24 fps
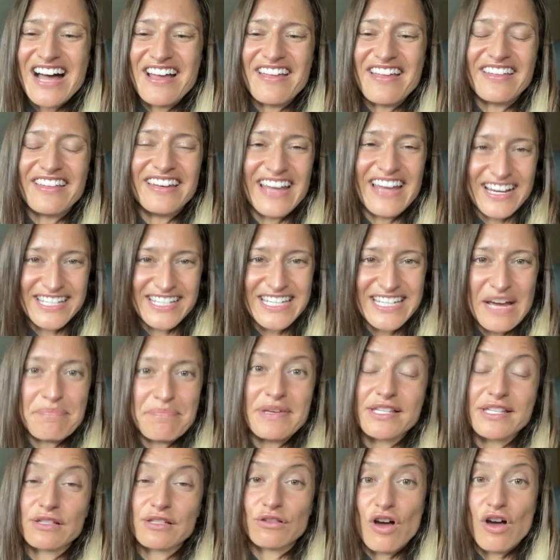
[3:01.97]
Next up
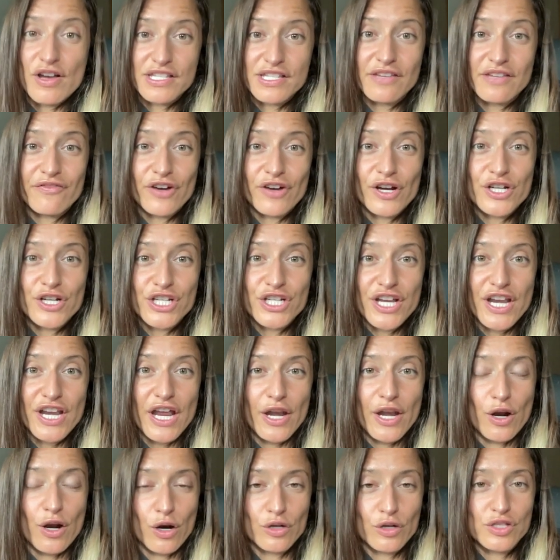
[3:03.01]
is loss aversion.
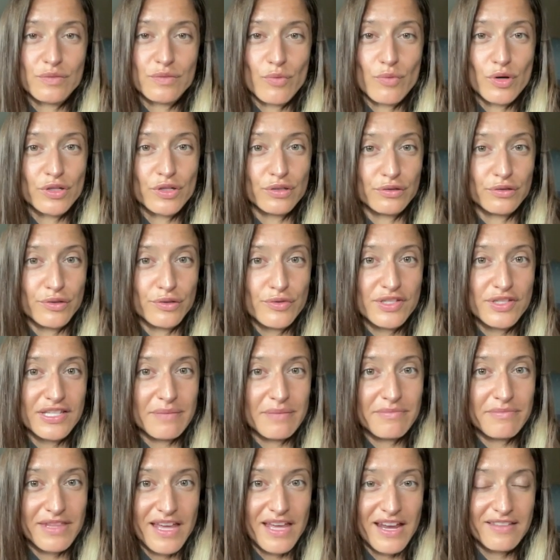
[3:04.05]
It hurts more to lose
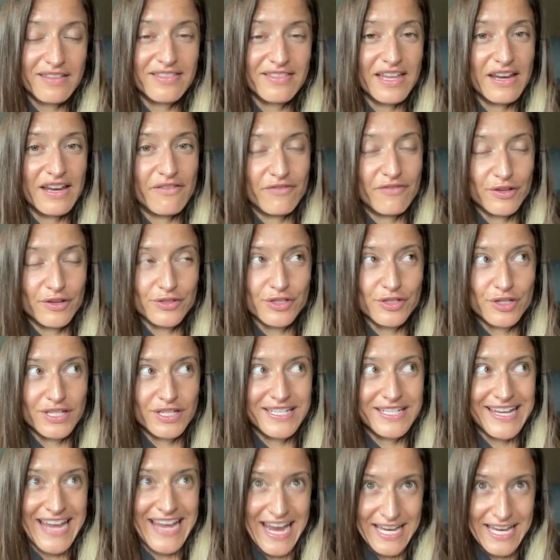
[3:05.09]
something than it feels good
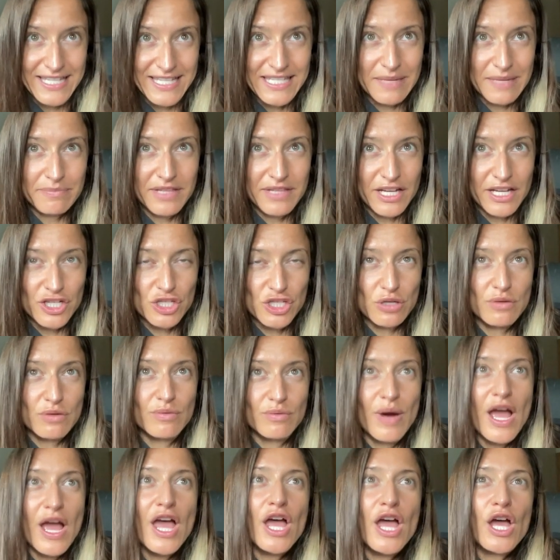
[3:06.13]
to gain something. So
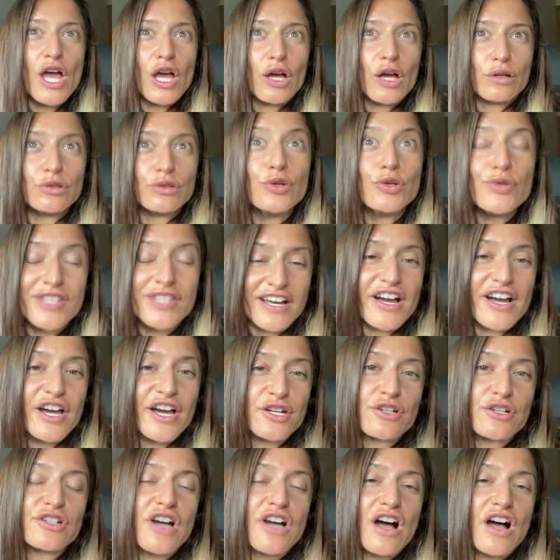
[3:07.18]
losing
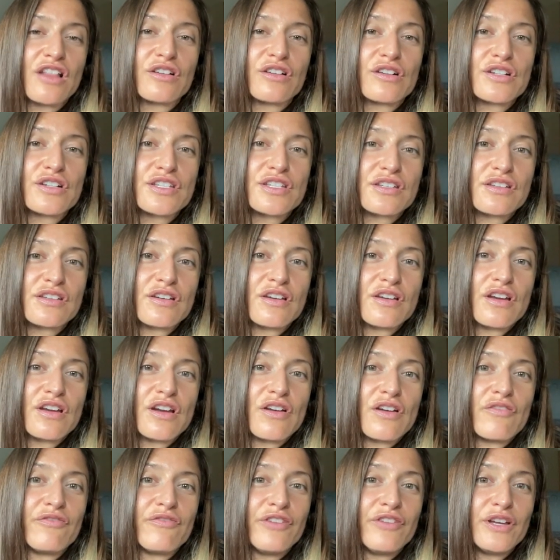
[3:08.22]
$100
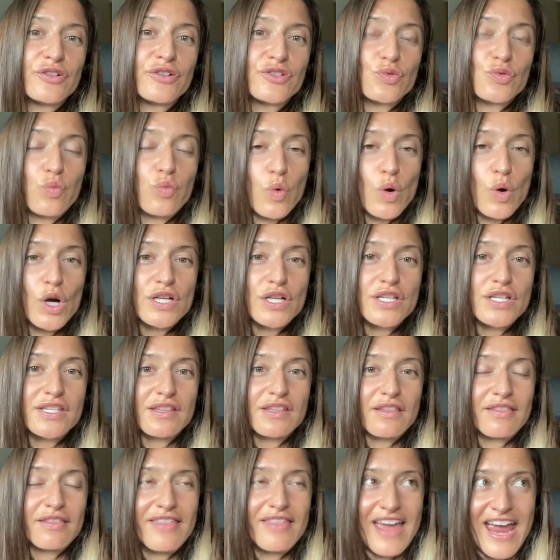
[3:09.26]
feels worse
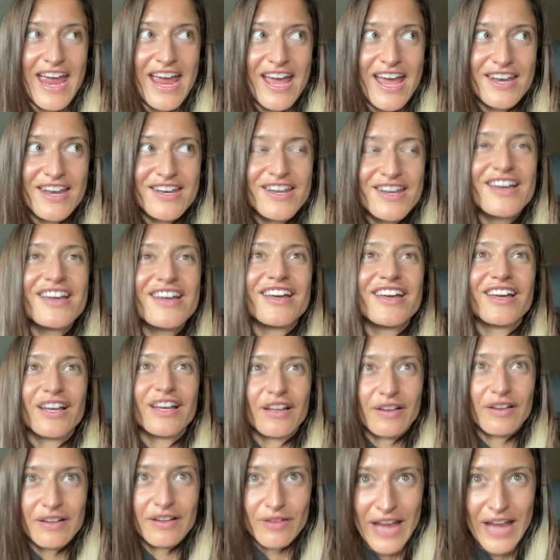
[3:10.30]
than
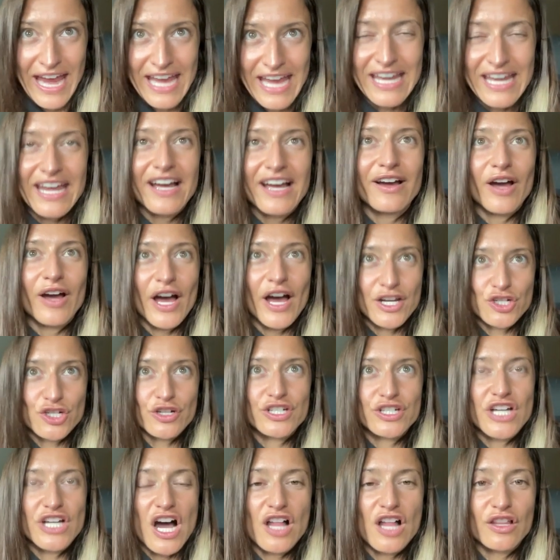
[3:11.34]
gaining
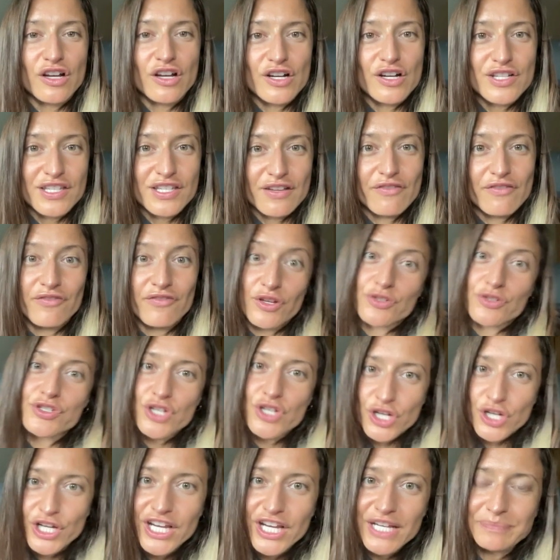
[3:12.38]
$100 feels
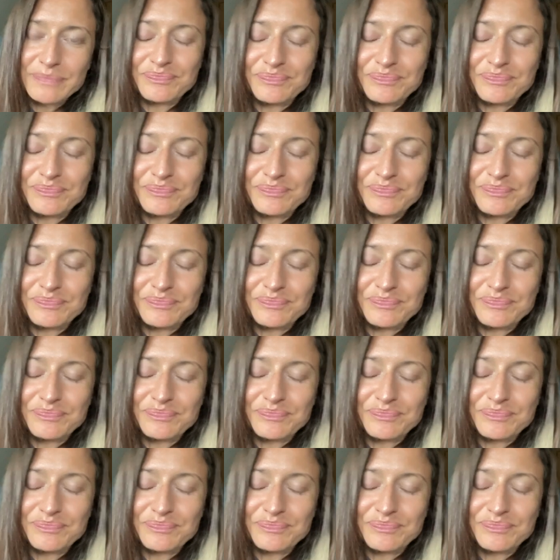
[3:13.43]
good.